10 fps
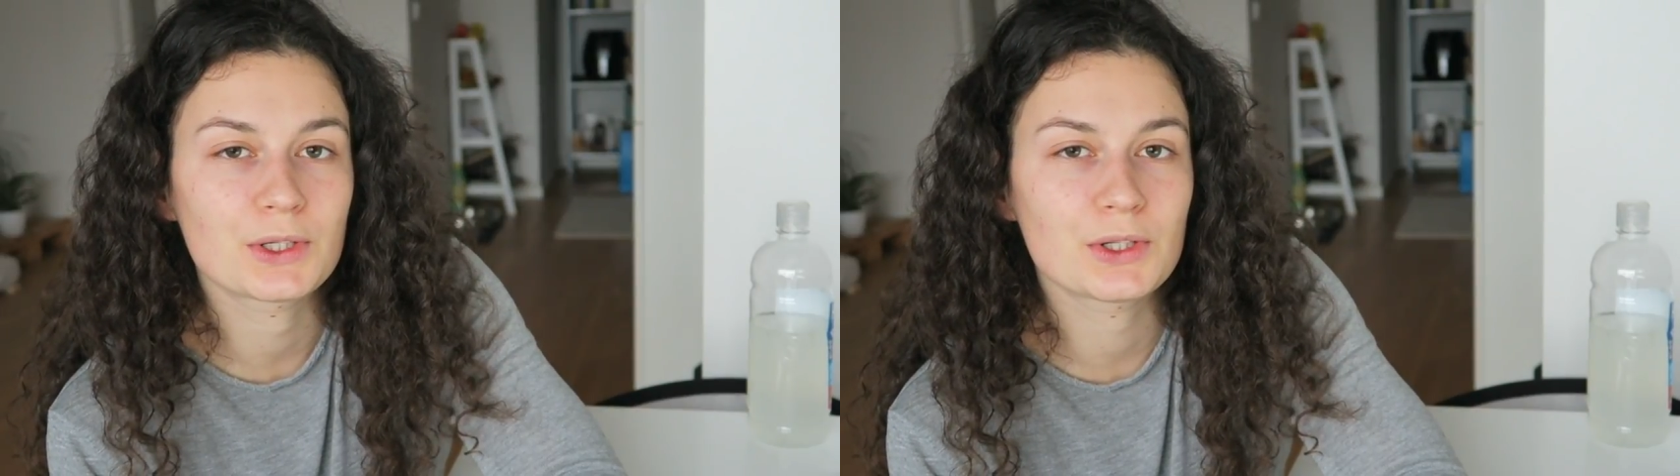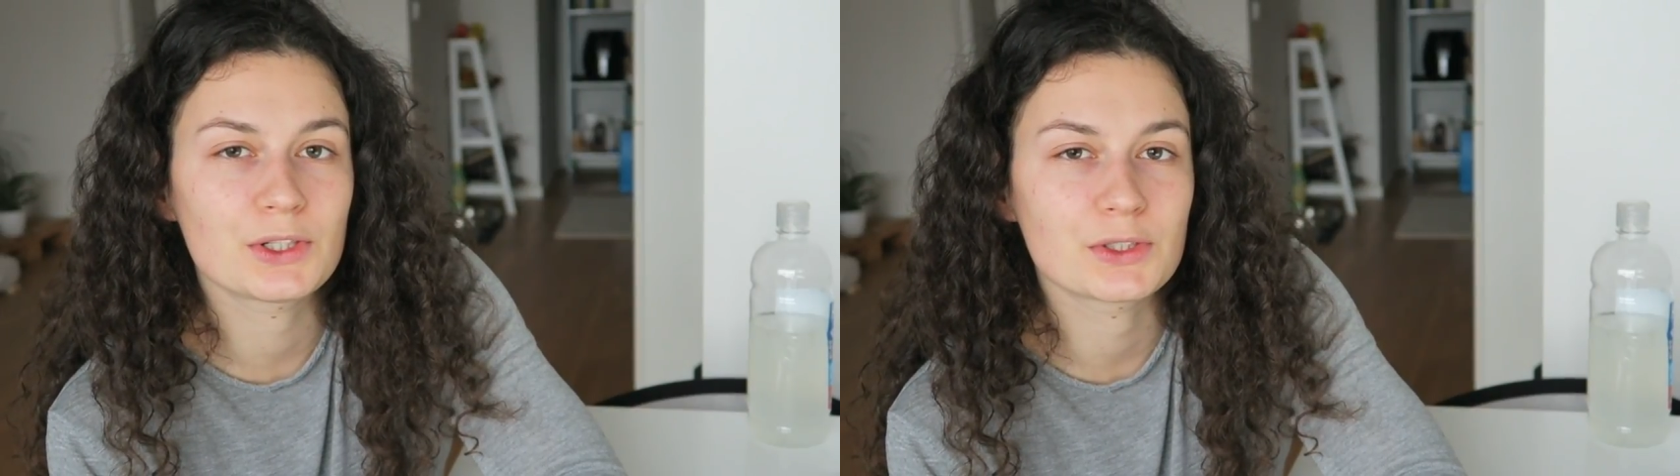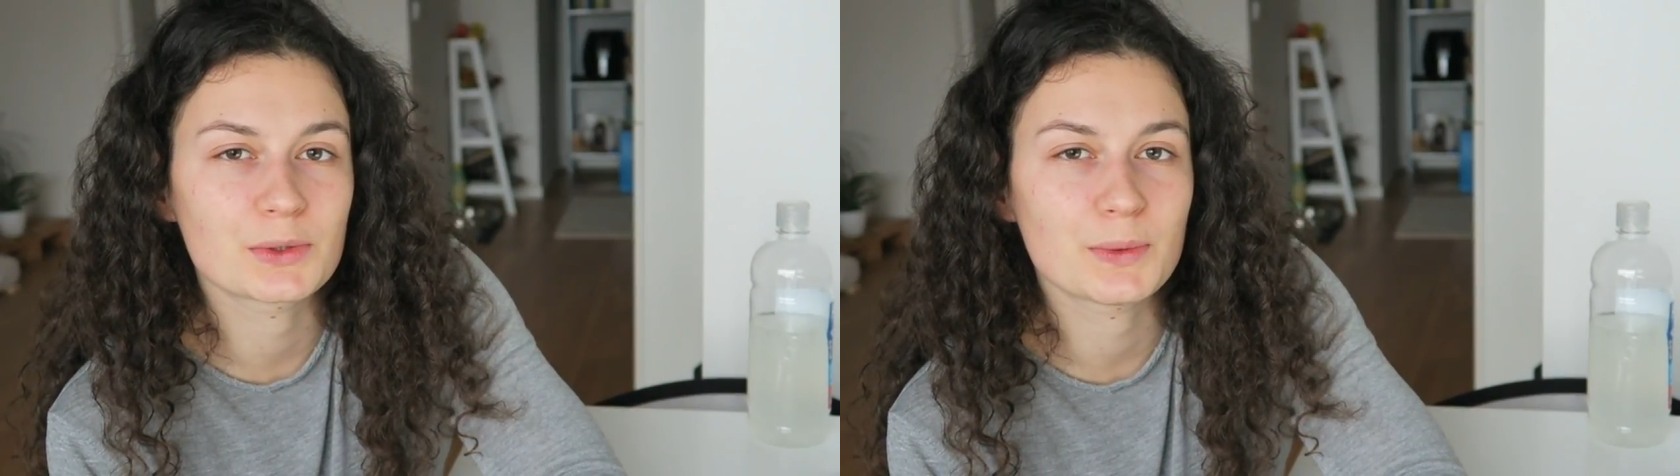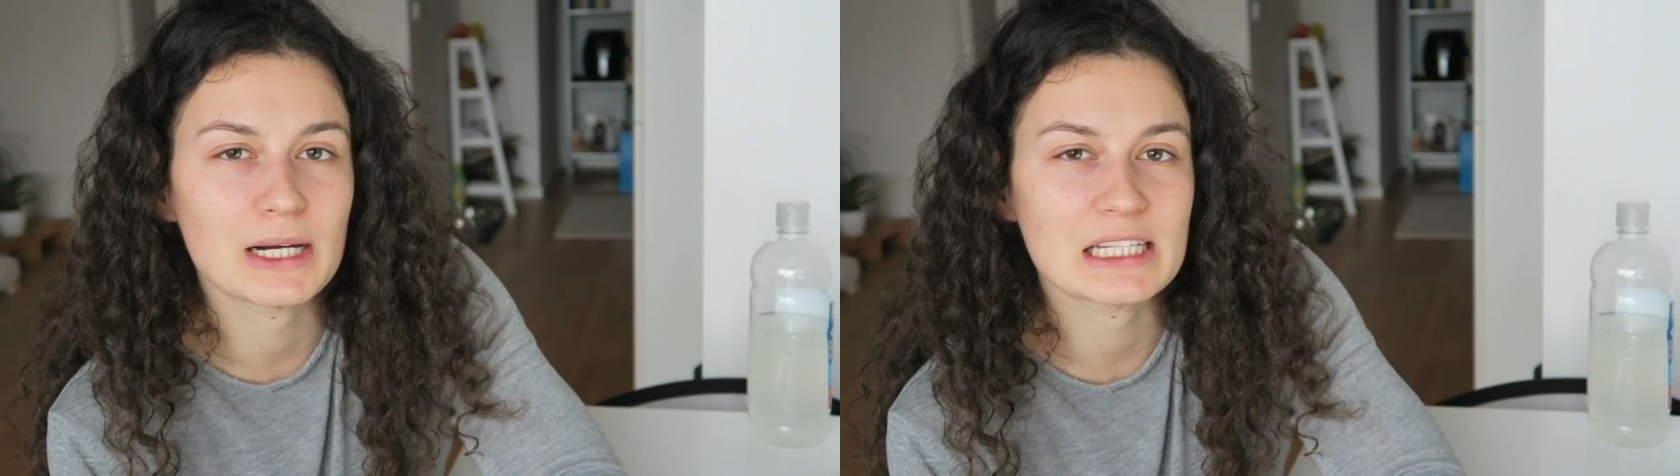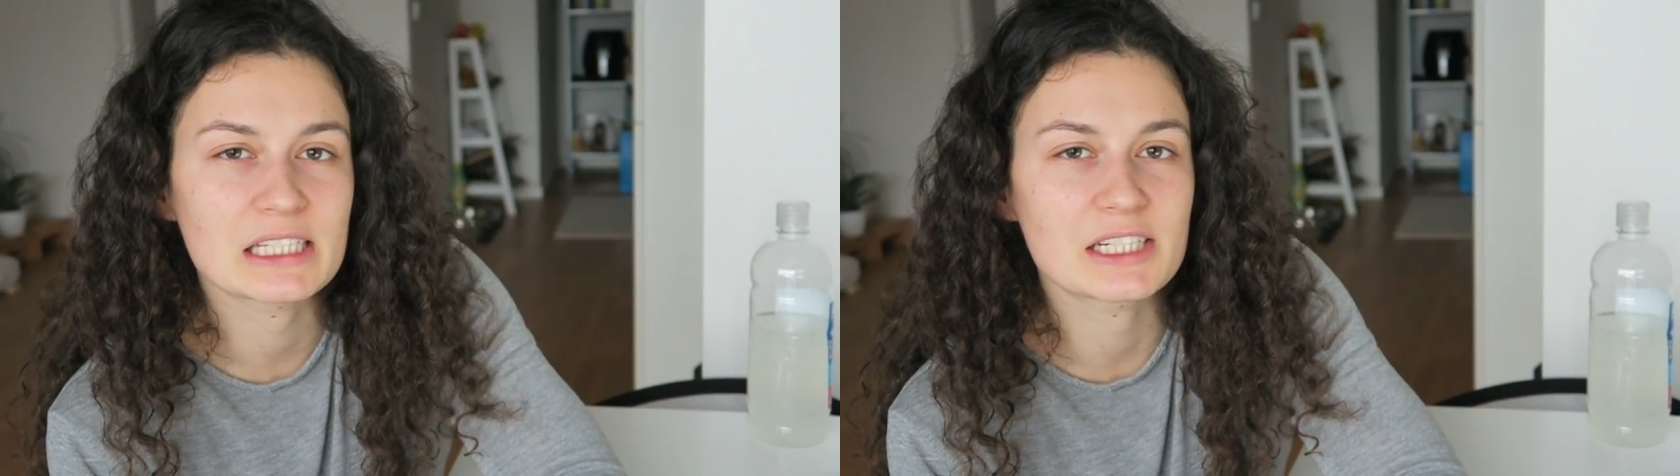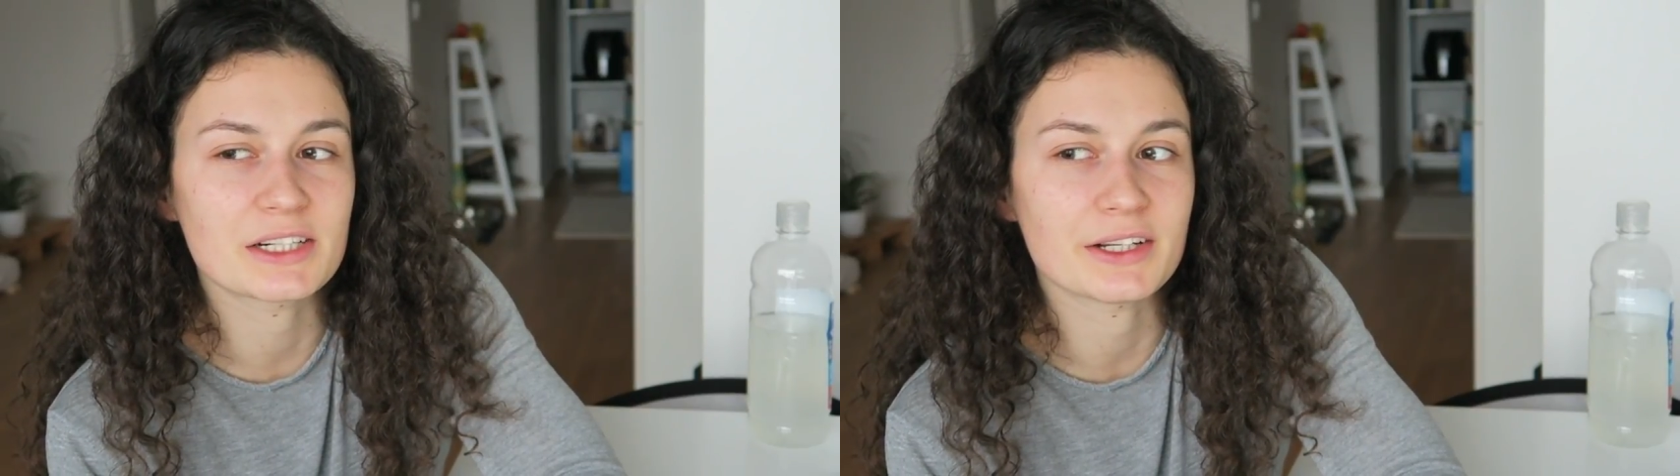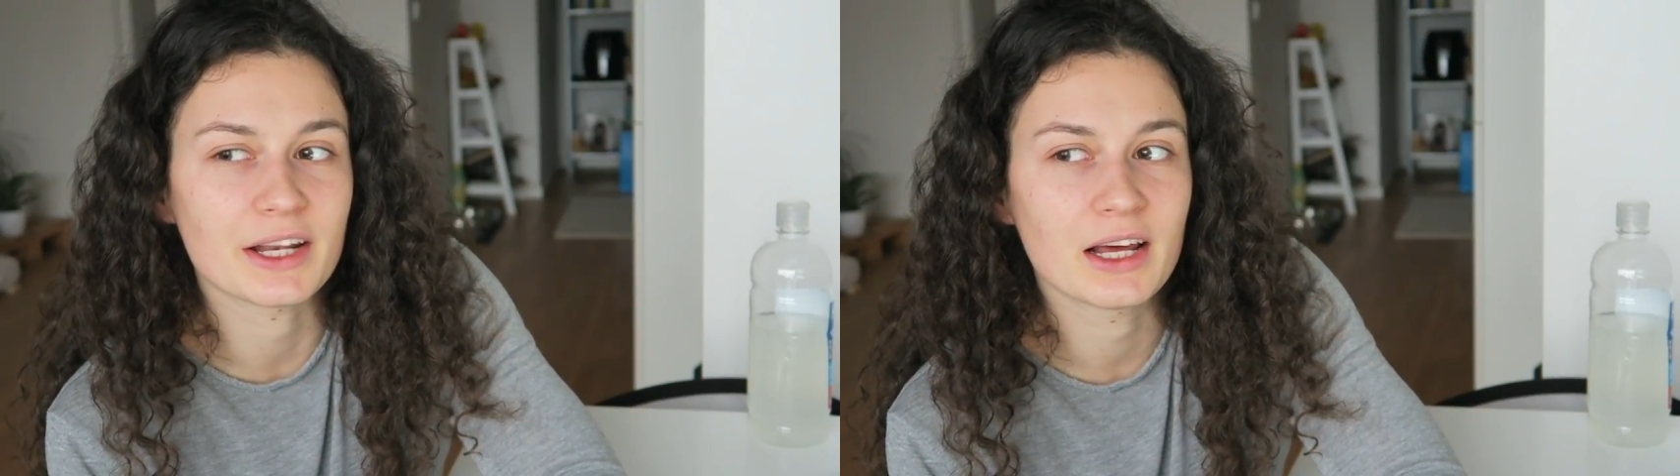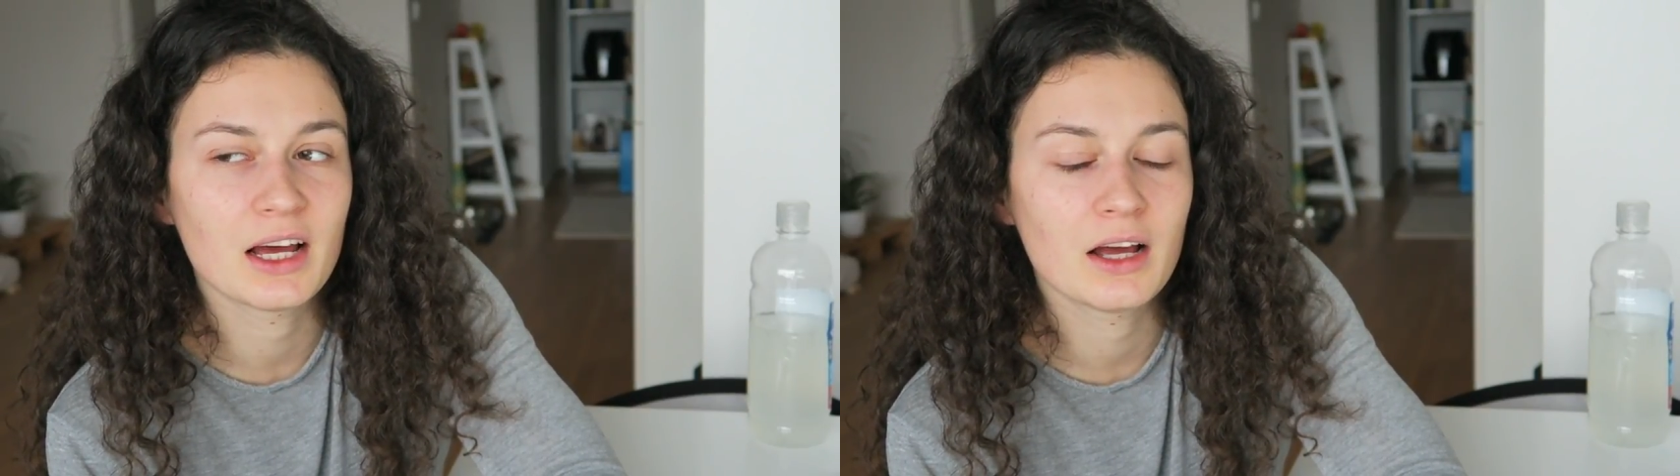Good question.